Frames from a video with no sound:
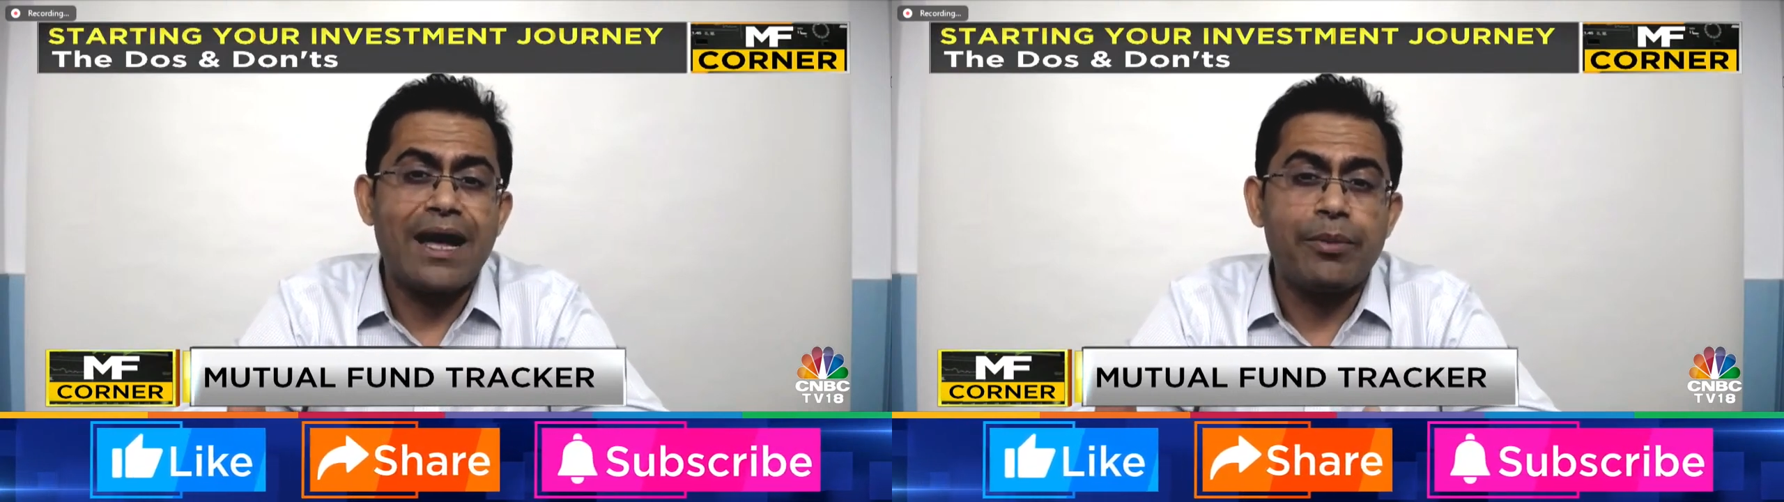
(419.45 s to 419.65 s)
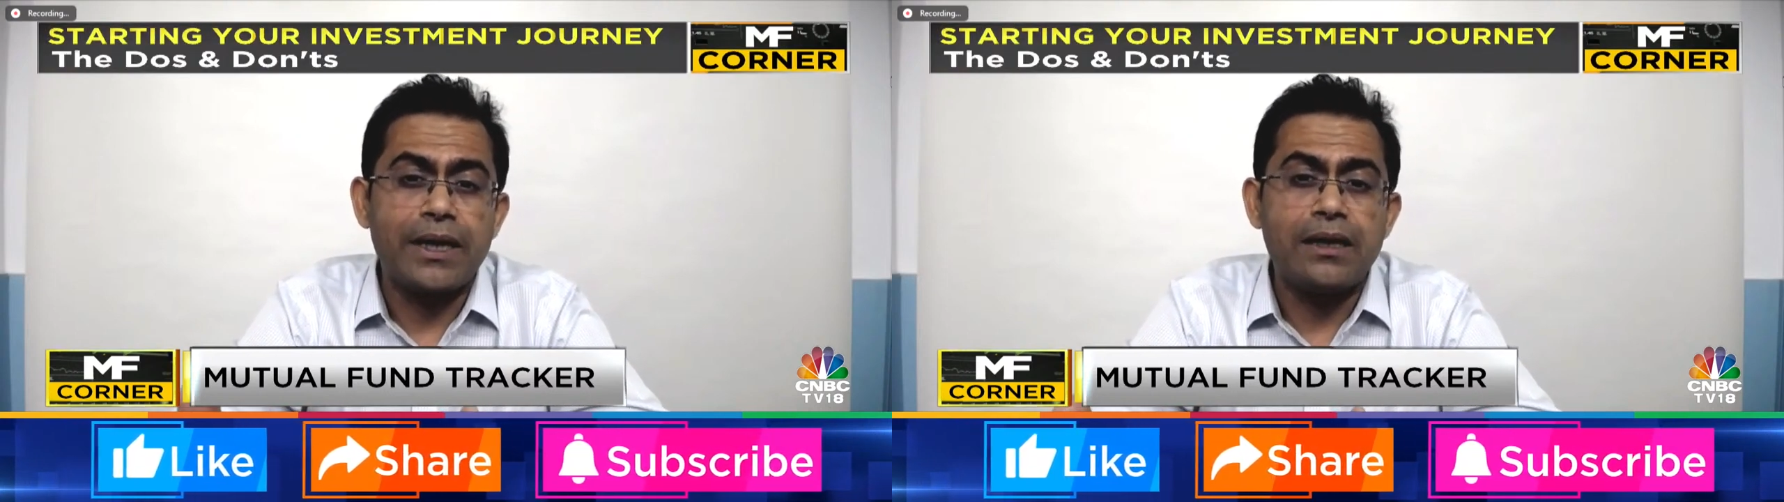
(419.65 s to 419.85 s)

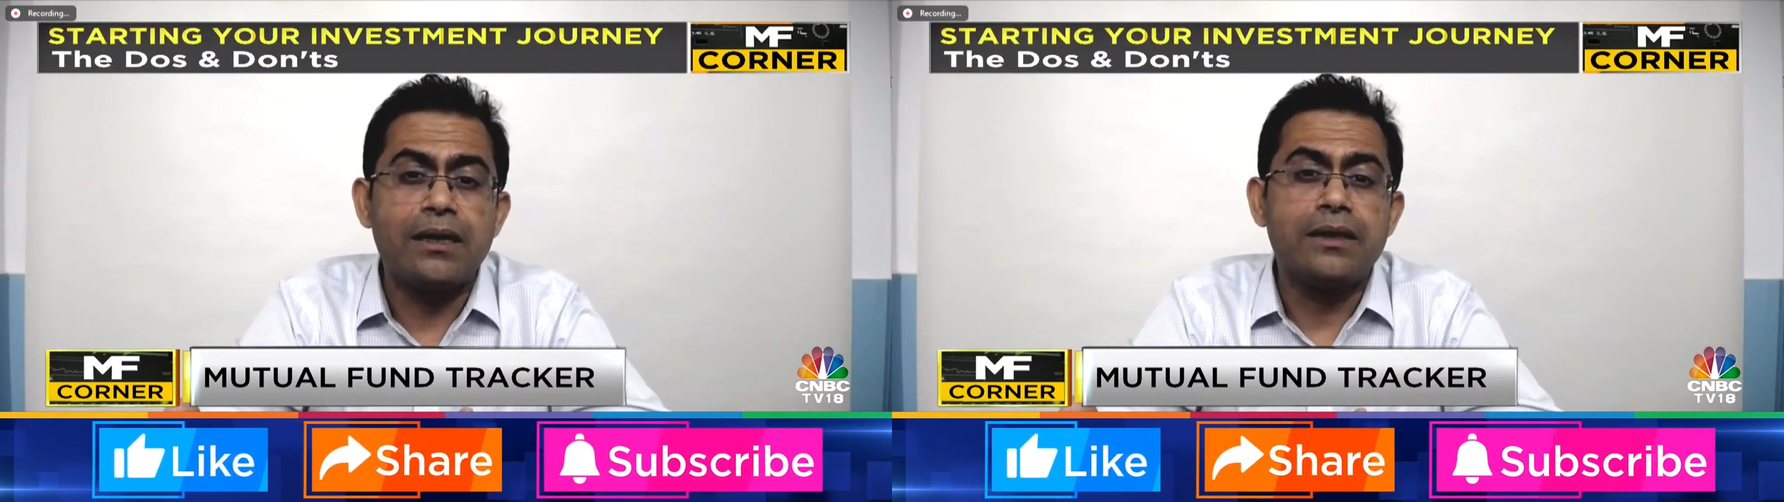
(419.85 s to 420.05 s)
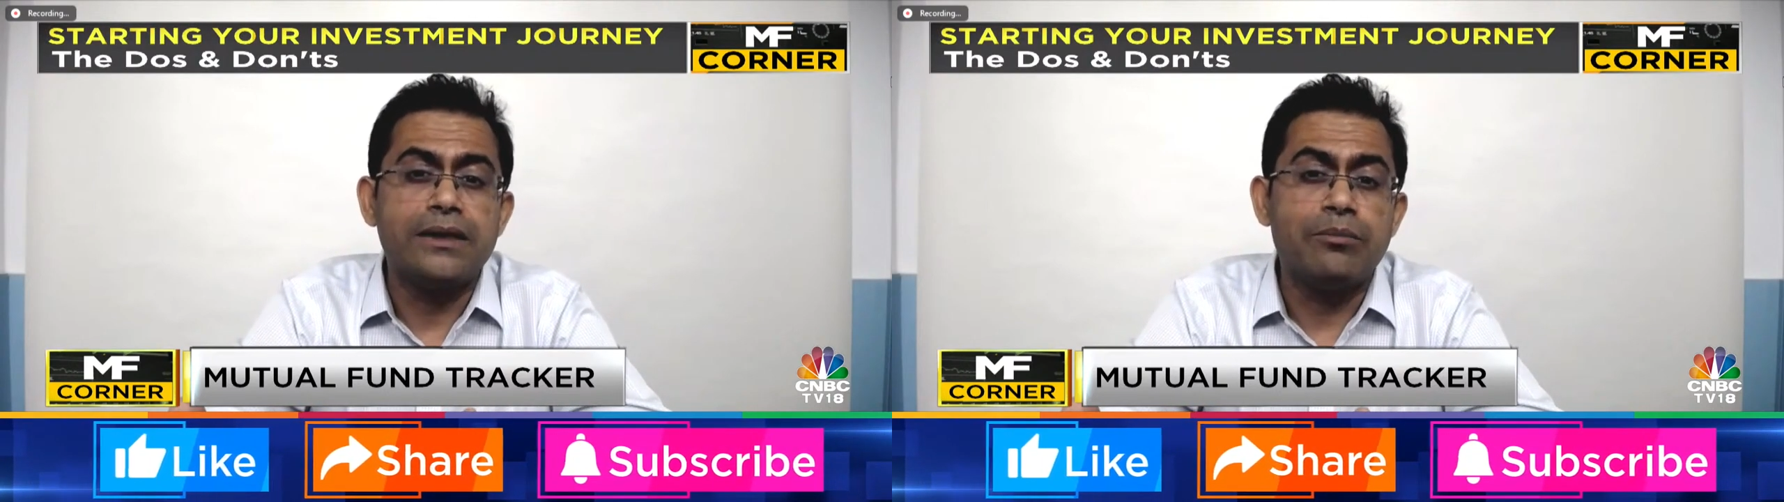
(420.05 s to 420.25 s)

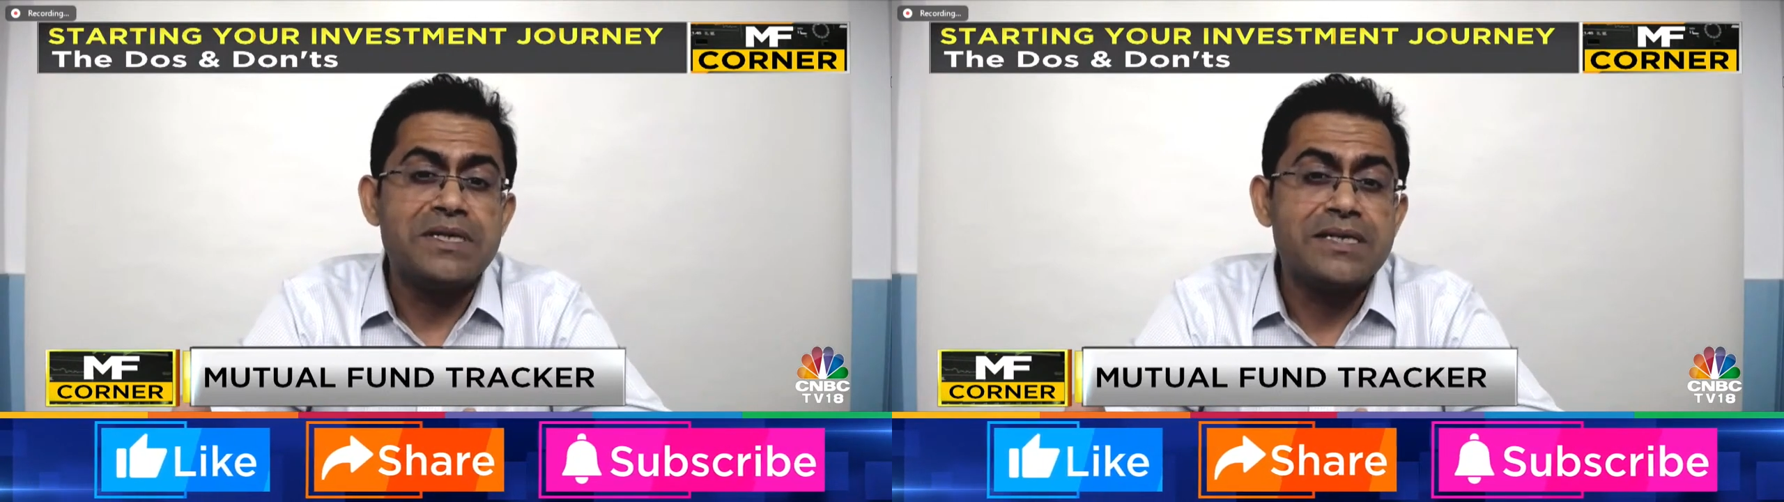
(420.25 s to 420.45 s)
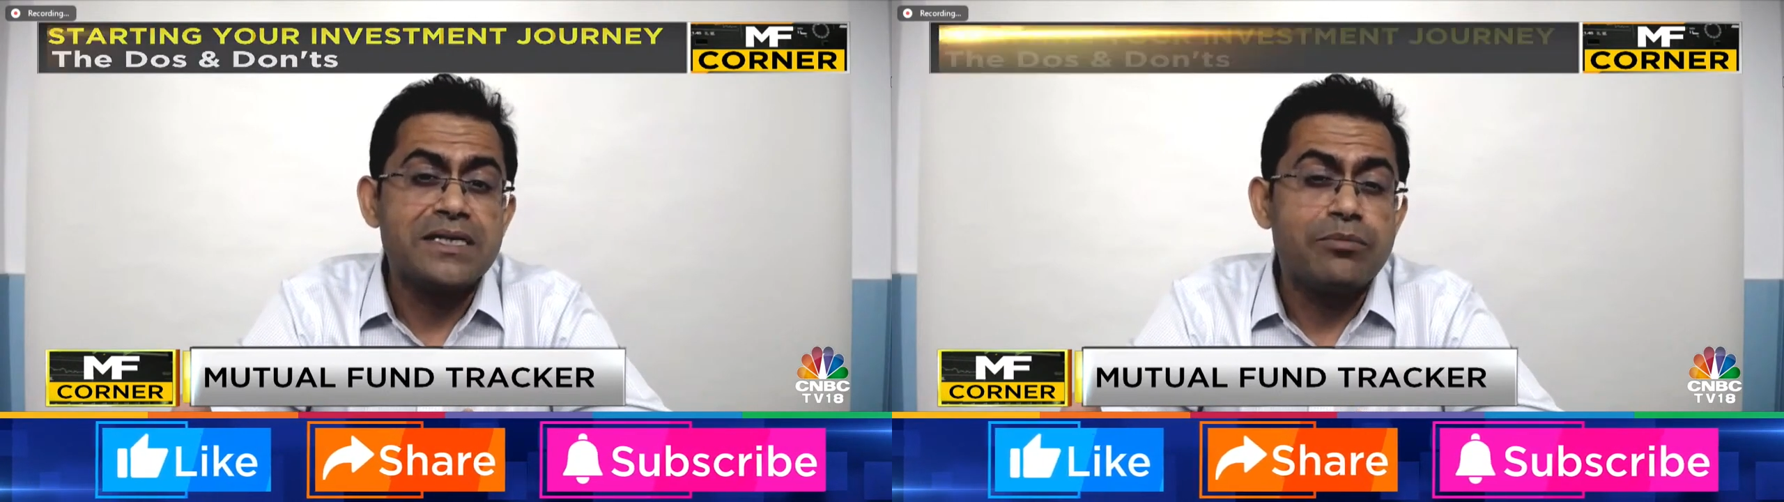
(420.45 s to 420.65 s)
capital the
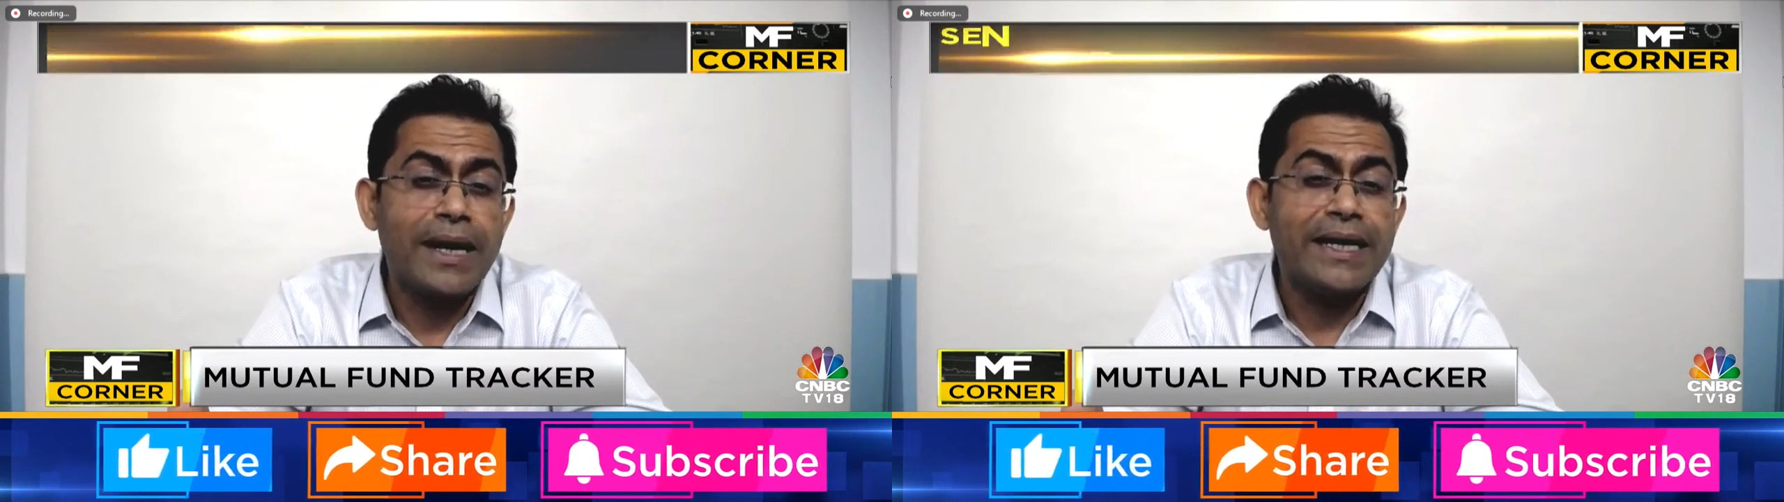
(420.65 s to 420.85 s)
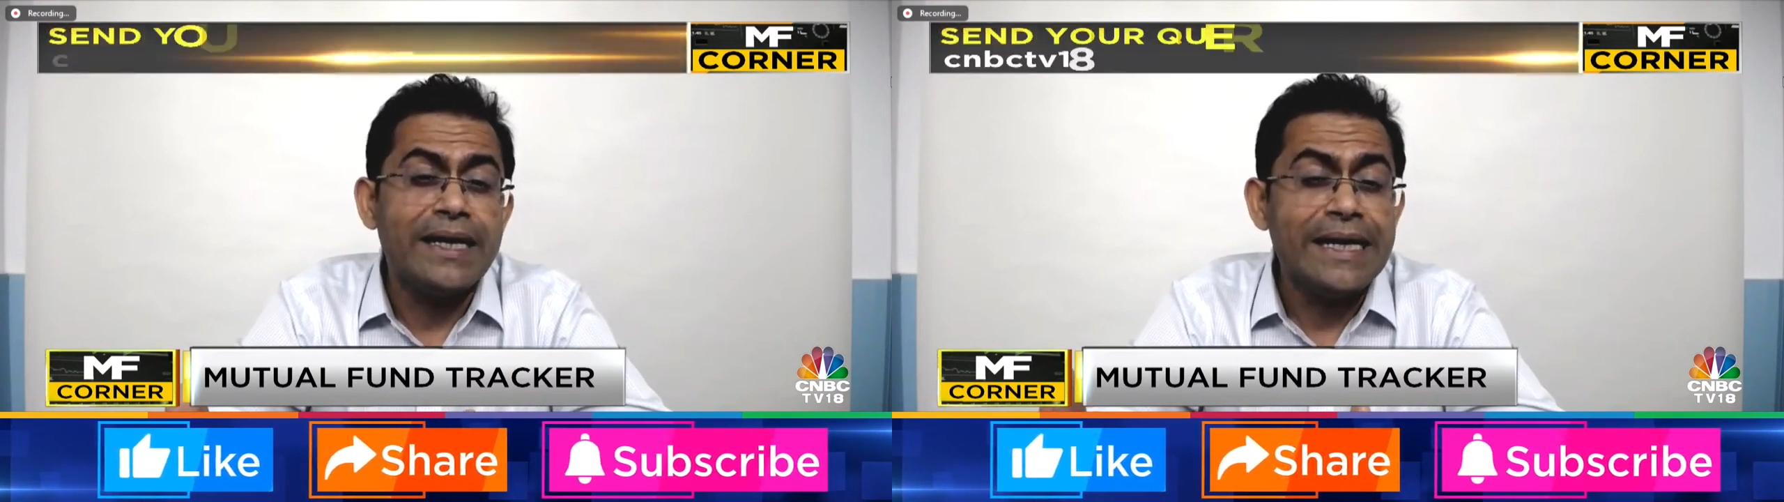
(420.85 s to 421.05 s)
business
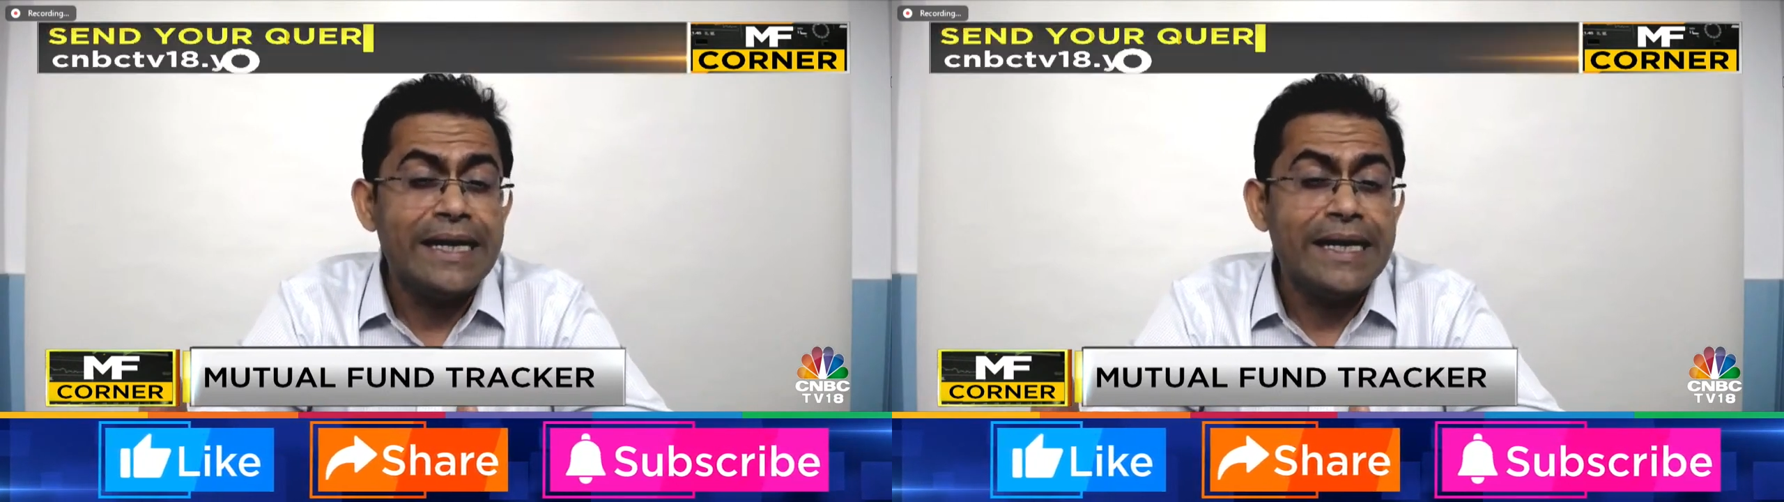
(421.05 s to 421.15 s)
might